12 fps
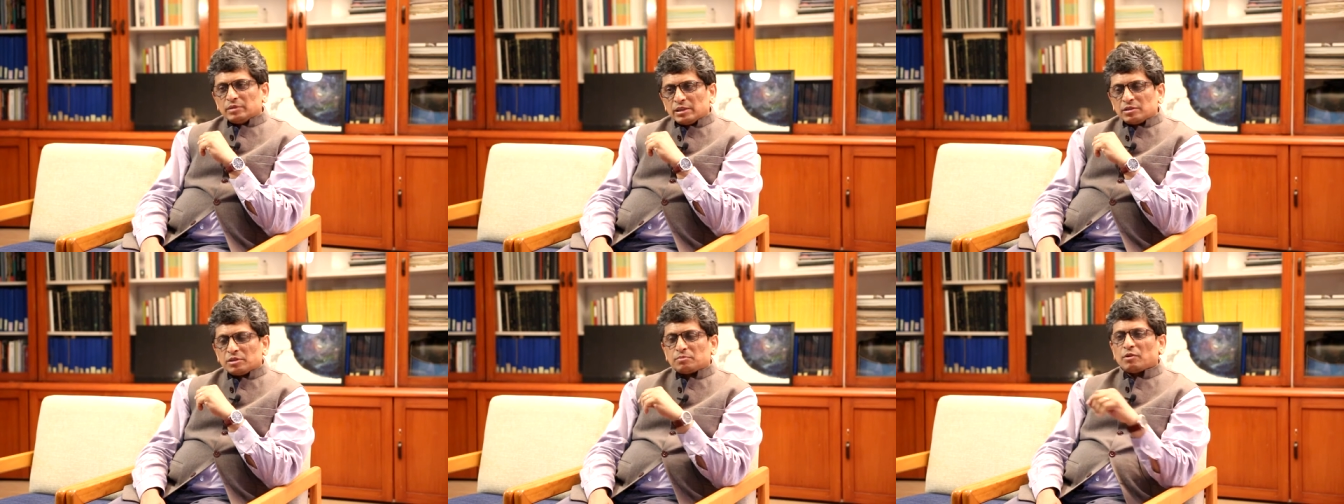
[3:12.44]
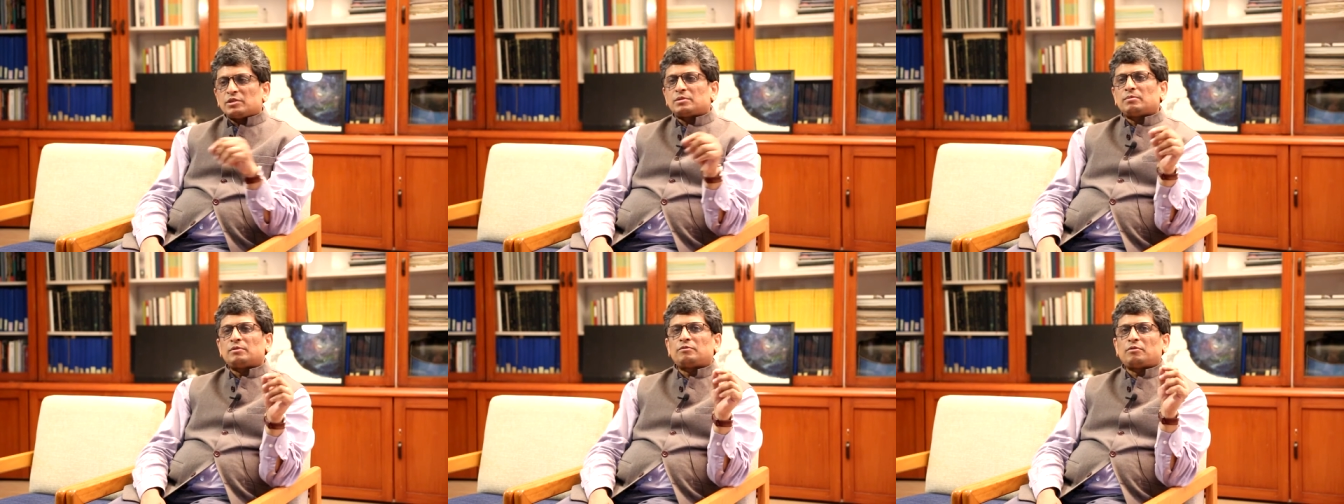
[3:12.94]
is
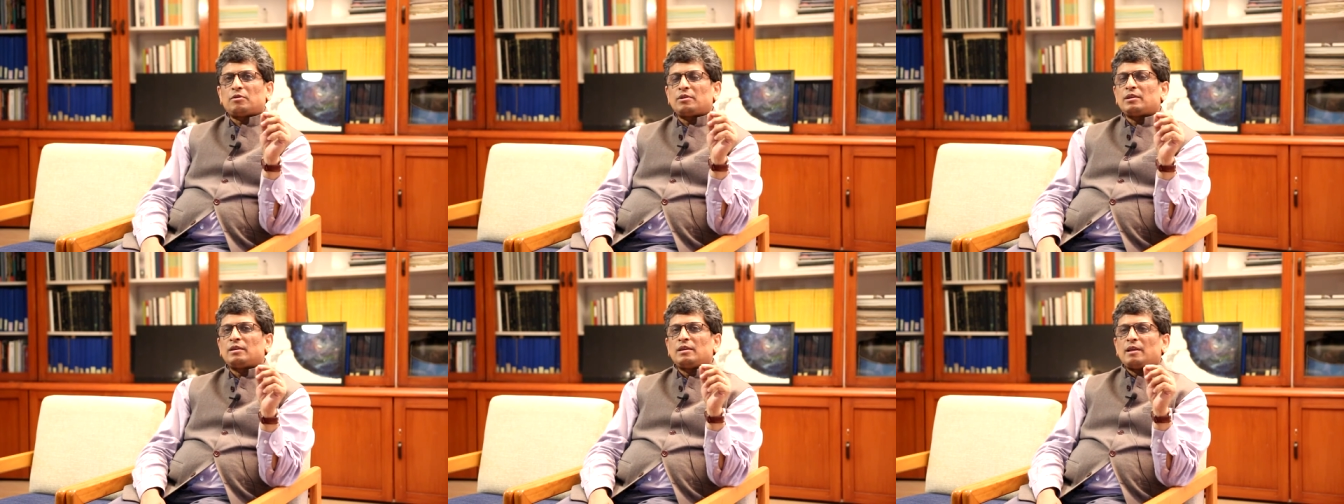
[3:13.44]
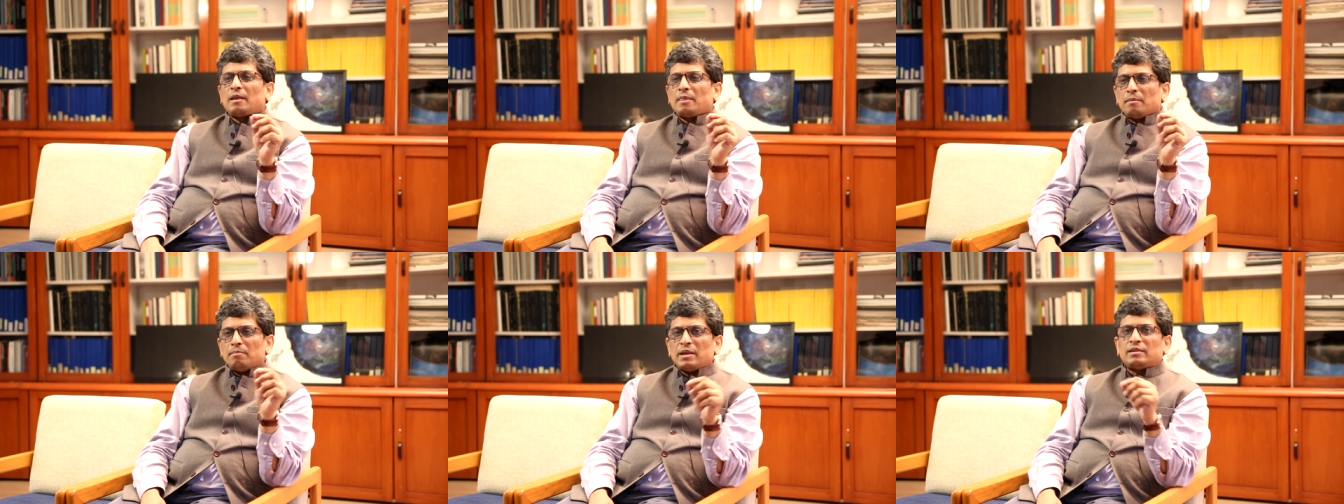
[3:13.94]
responsible for
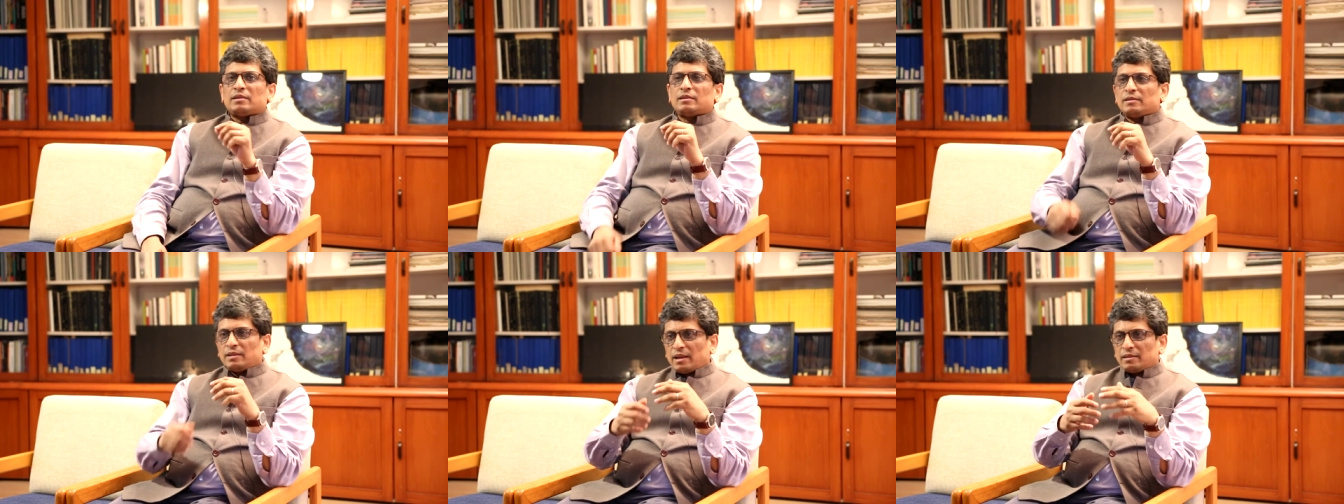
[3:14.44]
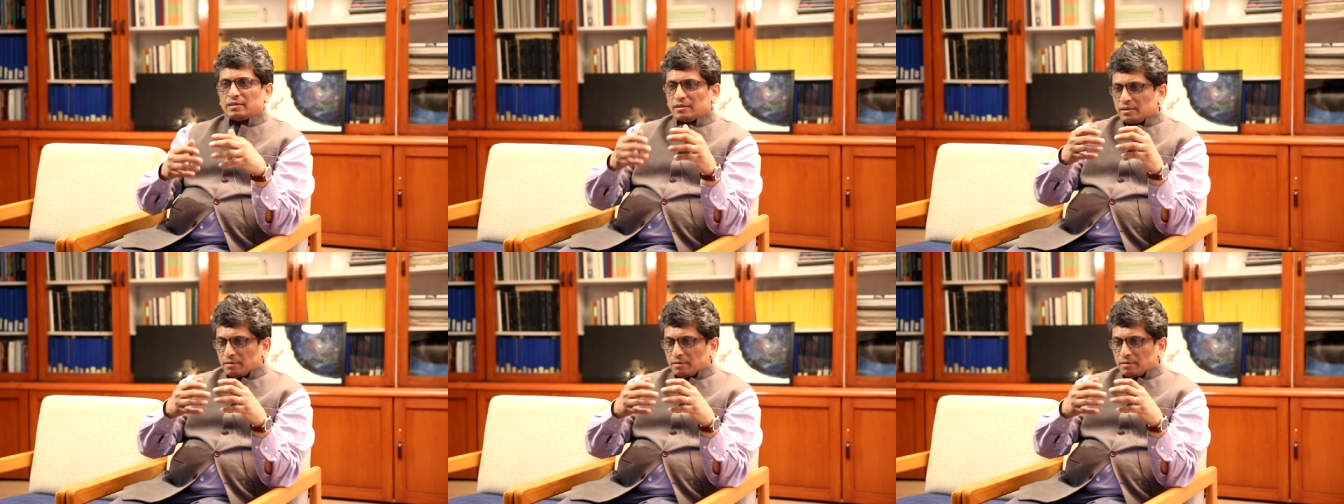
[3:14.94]
the method that,